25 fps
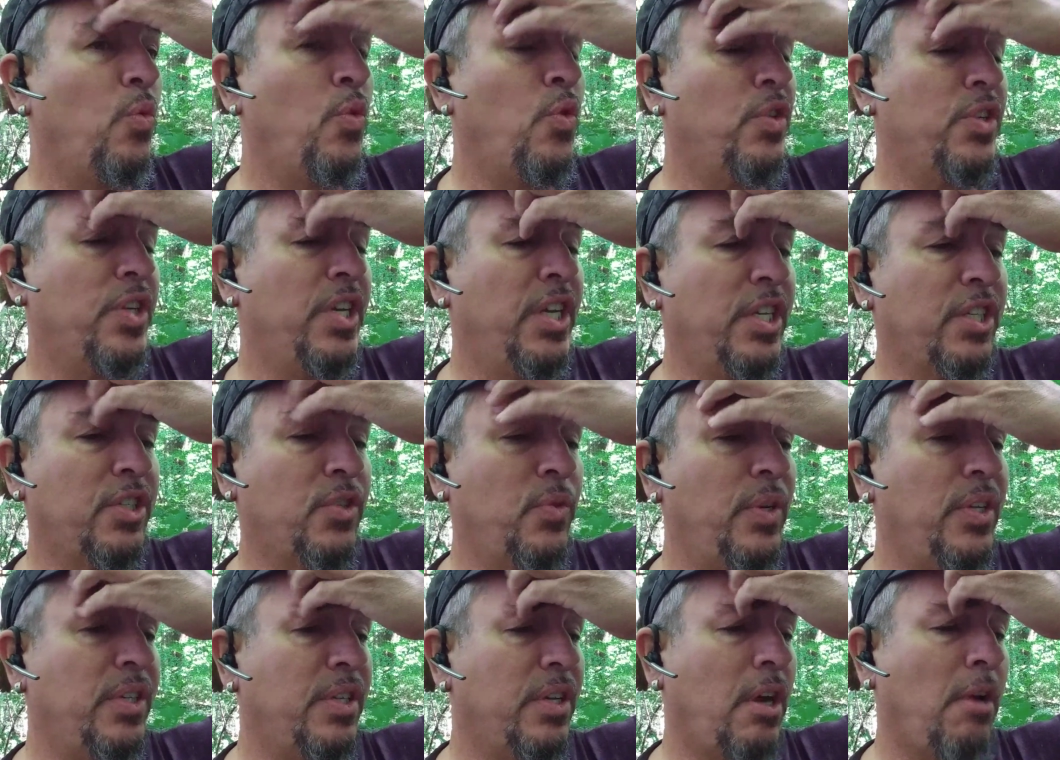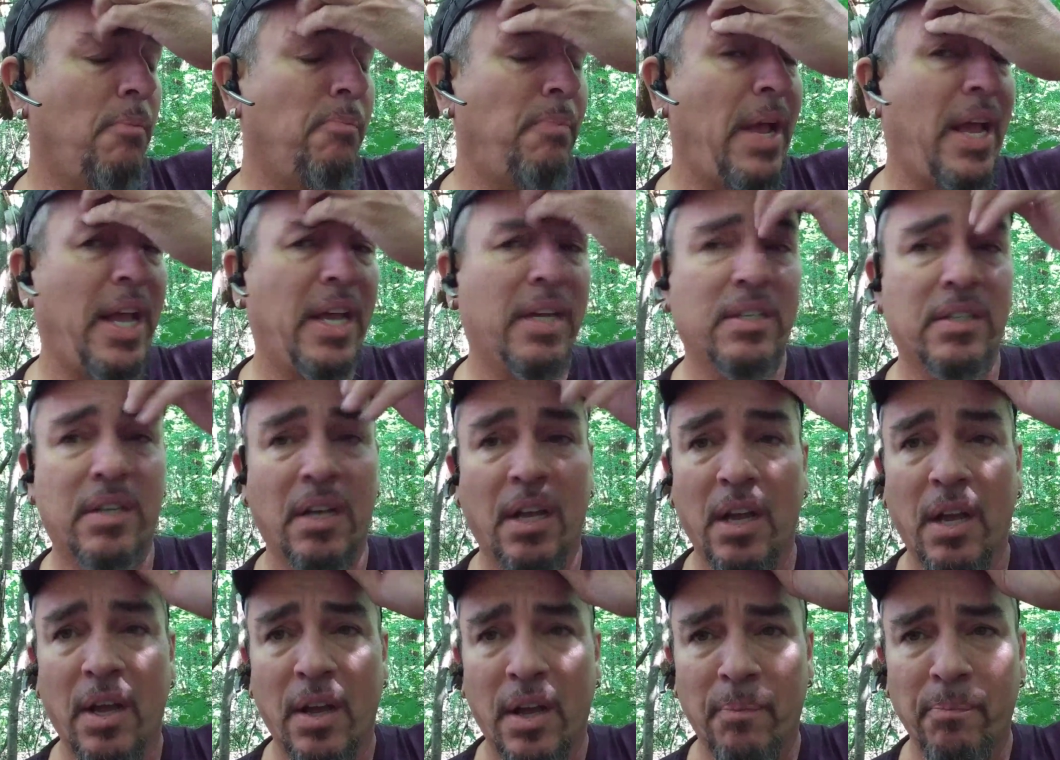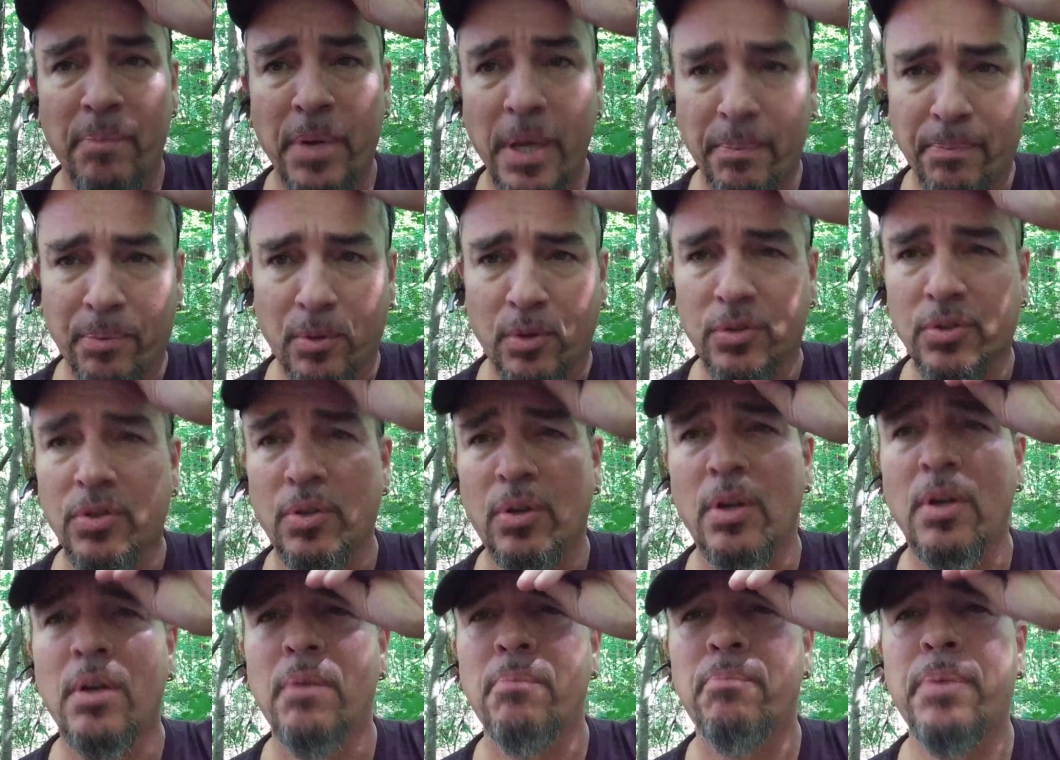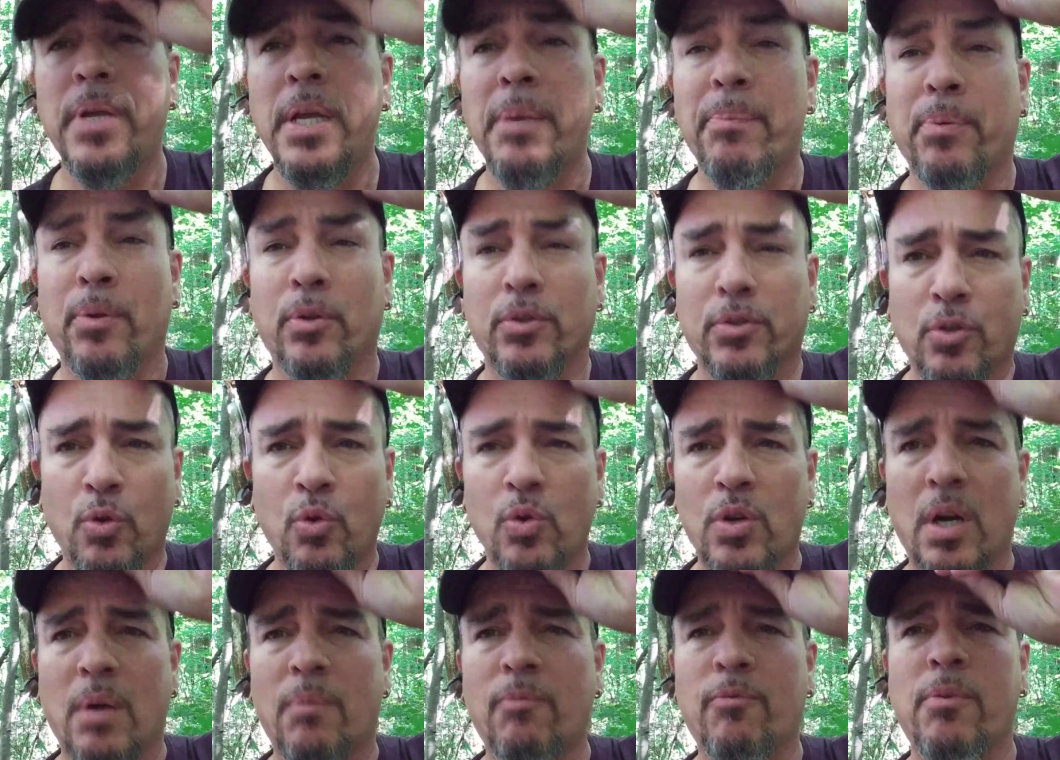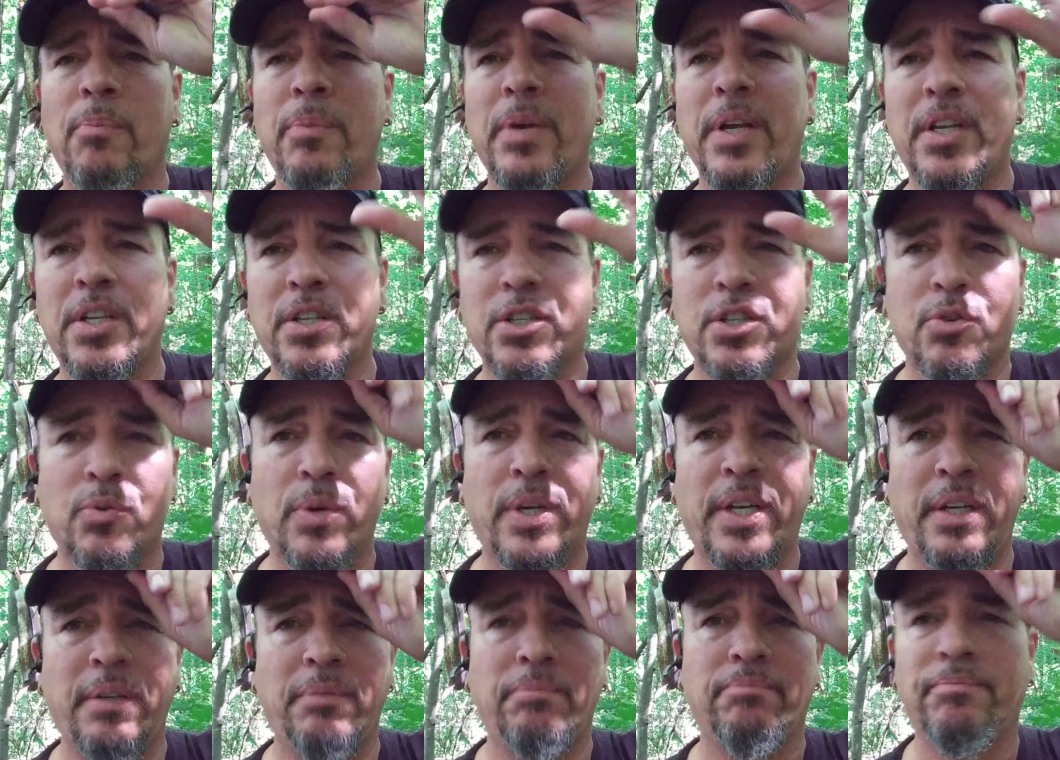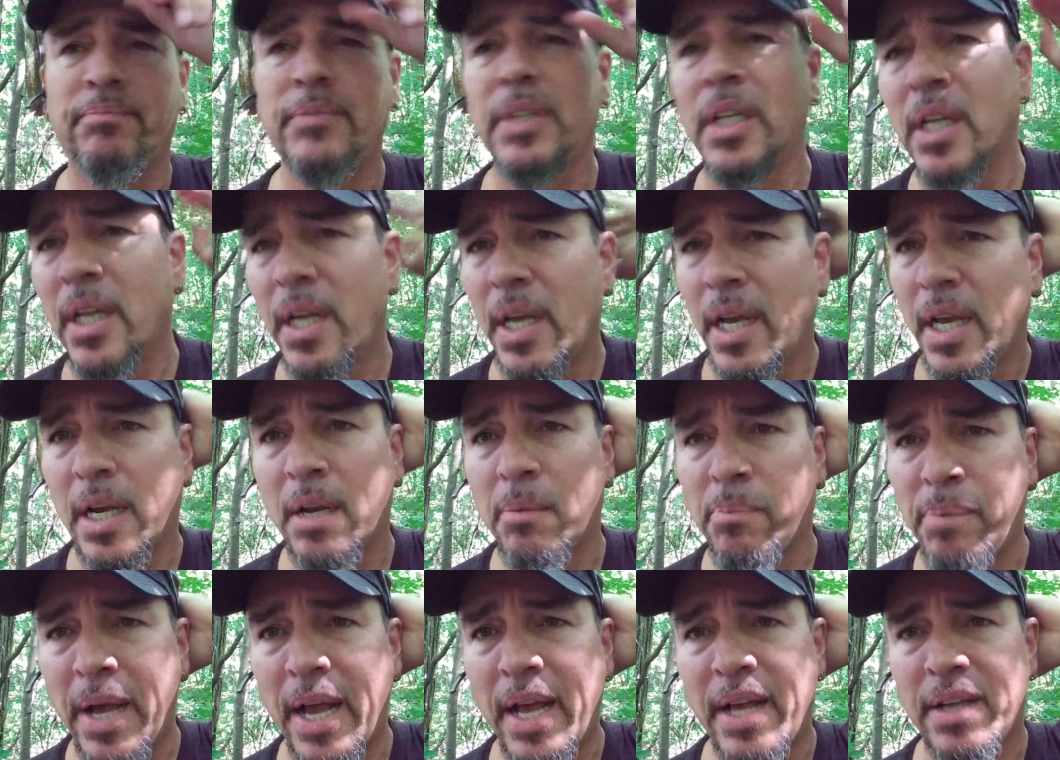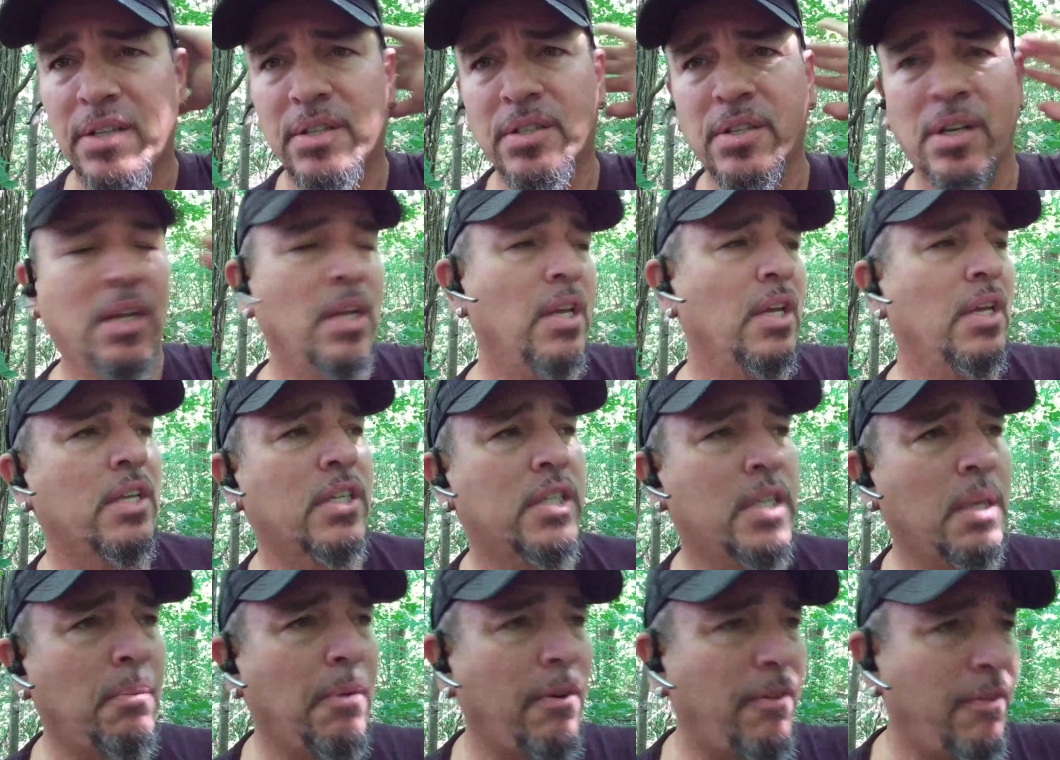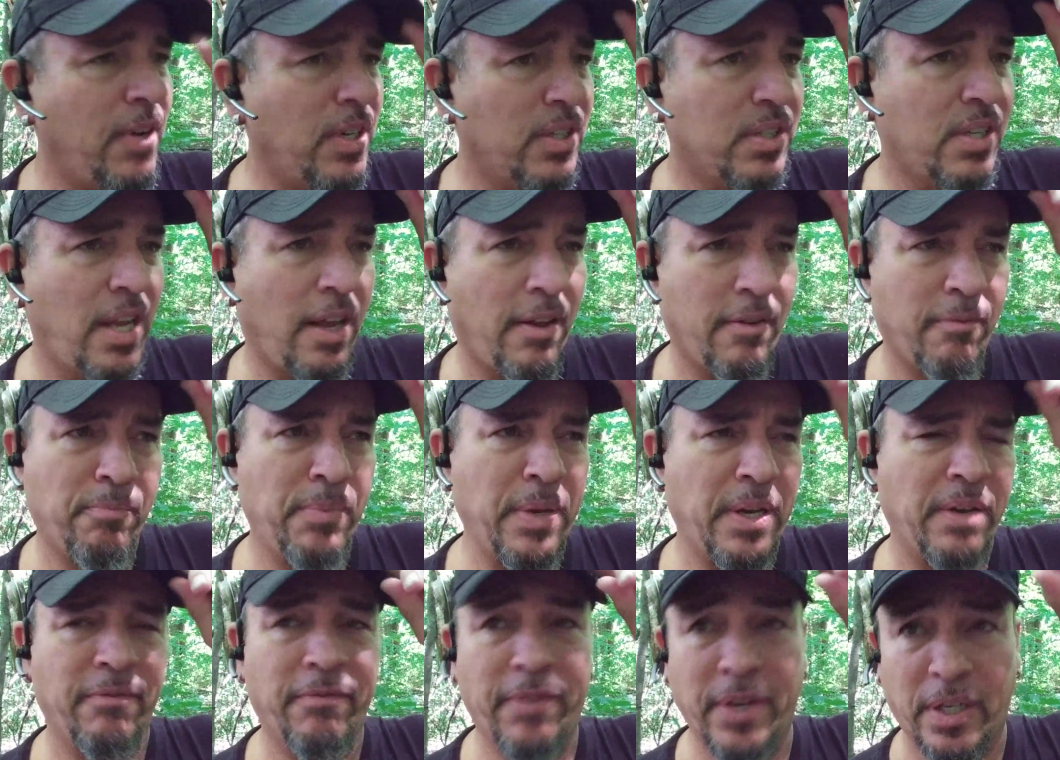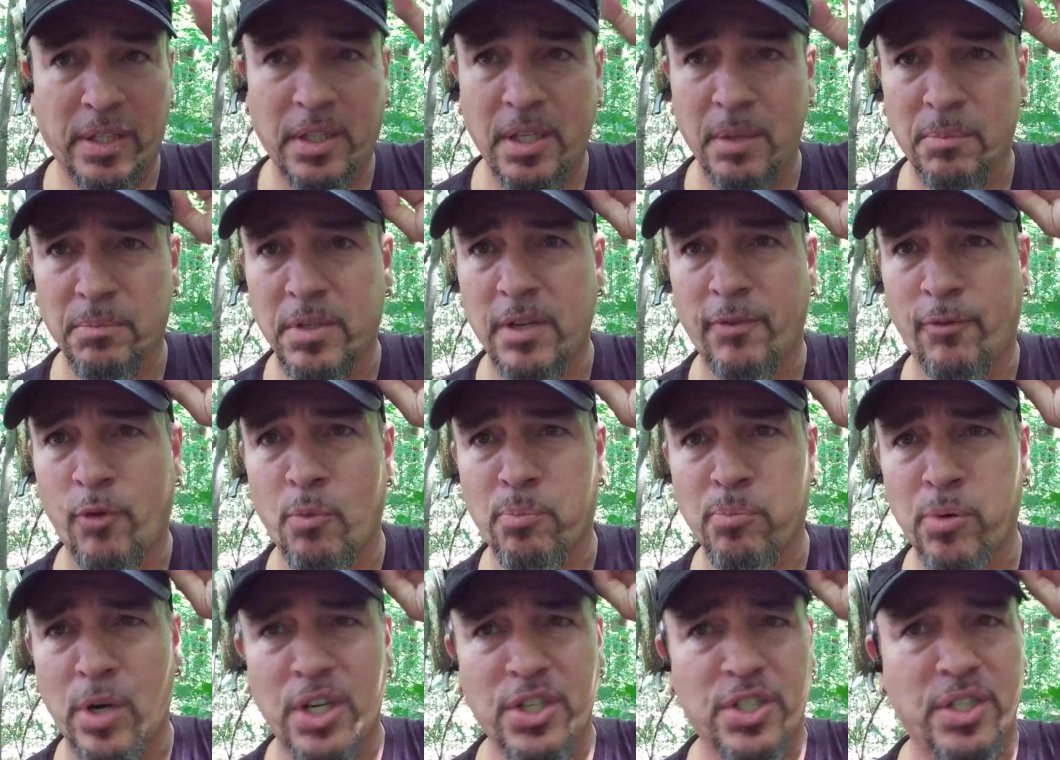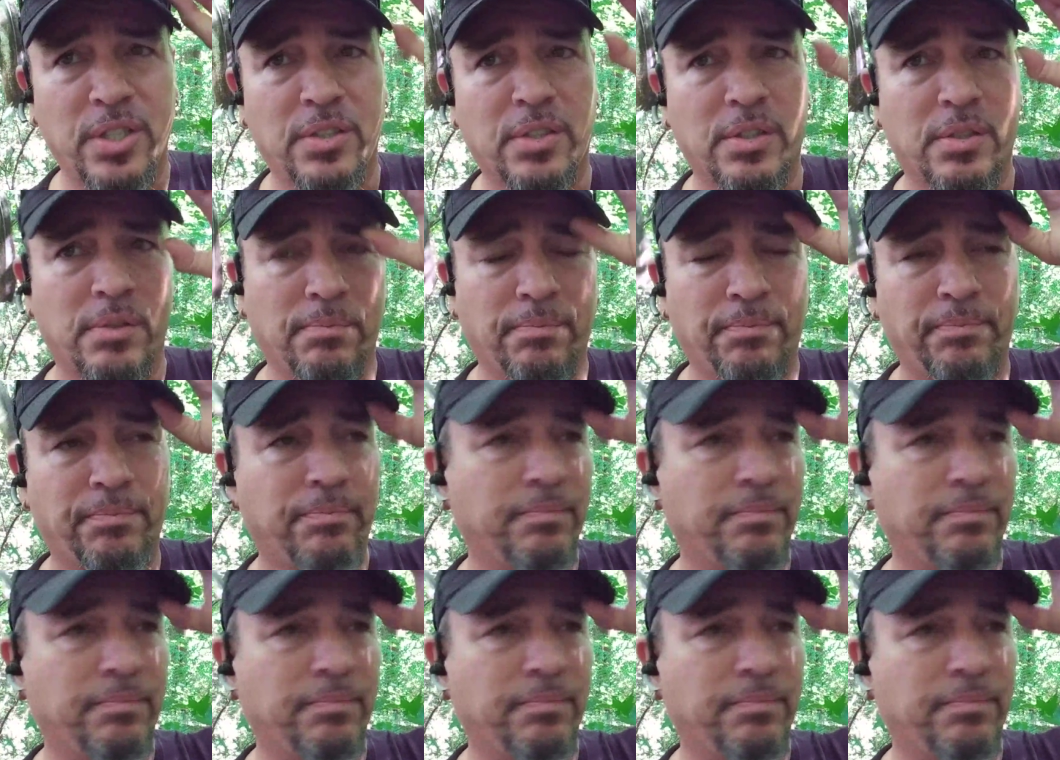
There's histories in our past, peoples who come from a history in our past. Some of us have been victims of oppressions.